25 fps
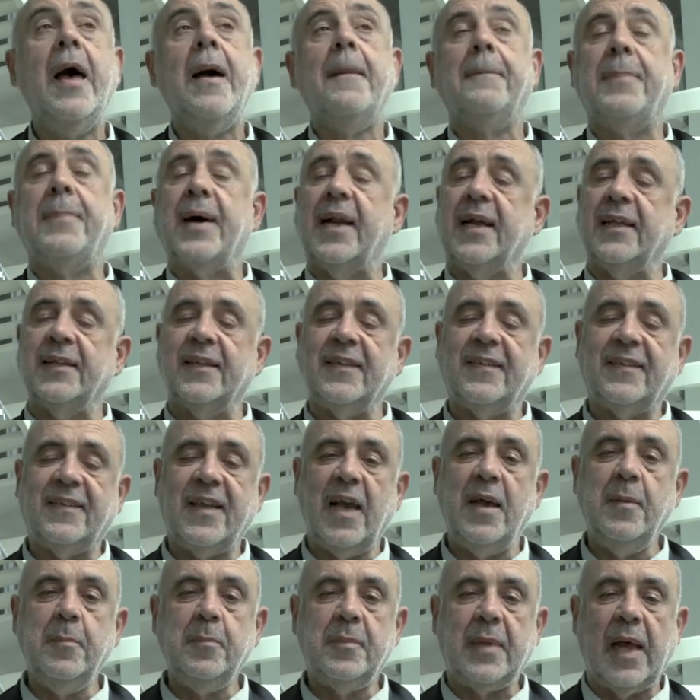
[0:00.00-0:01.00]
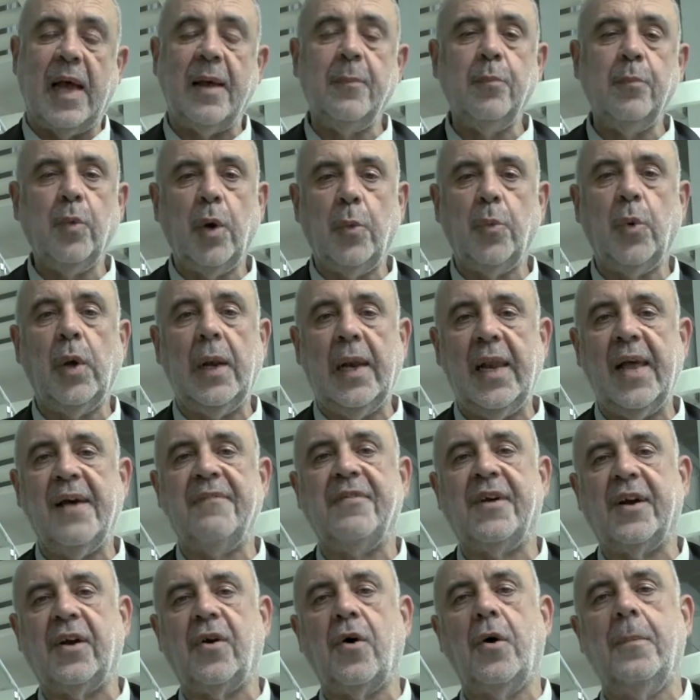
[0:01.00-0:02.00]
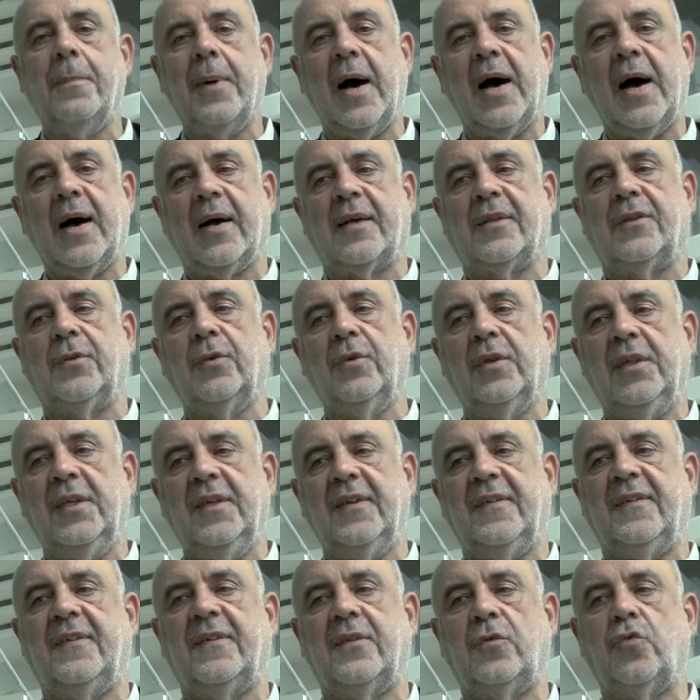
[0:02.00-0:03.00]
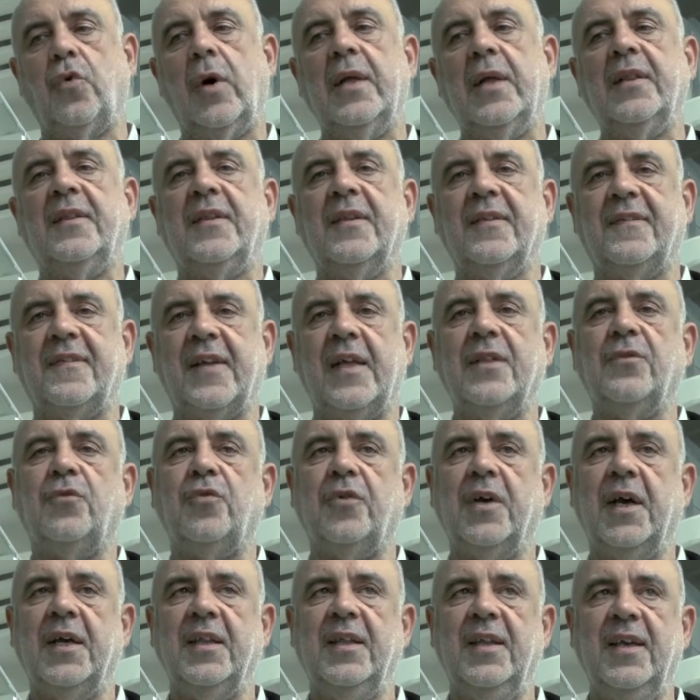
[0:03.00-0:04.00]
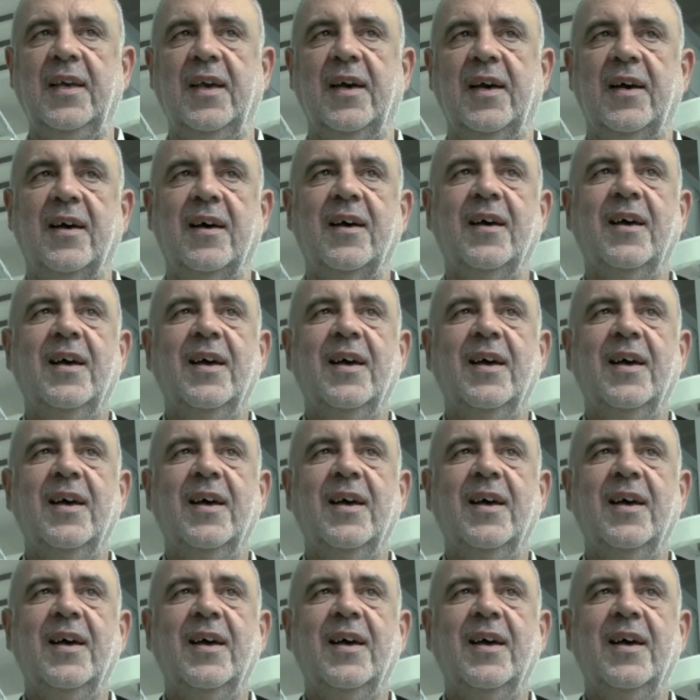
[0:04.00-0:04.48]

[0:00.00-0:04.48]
But at the same time, we will never go back to this 20th century idea